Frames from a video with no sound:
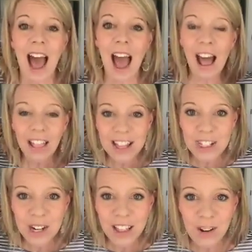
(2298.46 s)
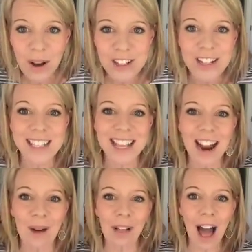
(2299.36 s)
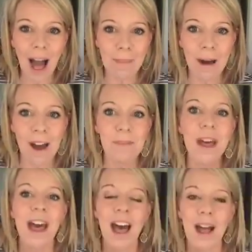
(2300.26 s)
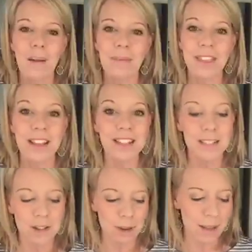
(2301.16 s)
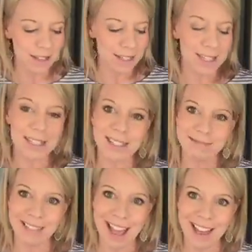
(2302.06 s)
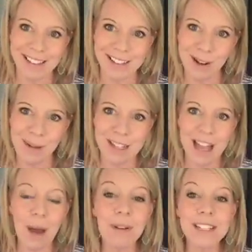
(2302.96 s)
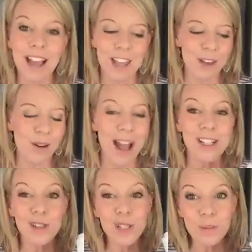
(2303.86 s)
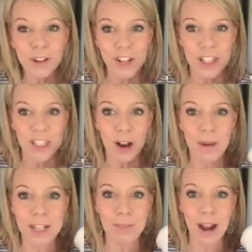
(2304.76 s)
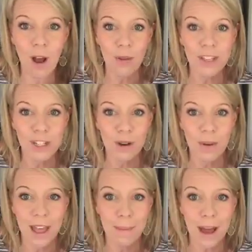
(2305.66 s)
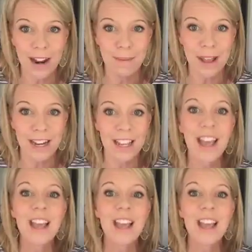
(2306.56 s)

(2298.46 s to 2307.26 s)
I'll answer any other questions, then I will hop up. Um, but Starbucks is, yeah, Starbucks. I will tell you, I do splurge on Starbucks, but I only do it with Ibotta money.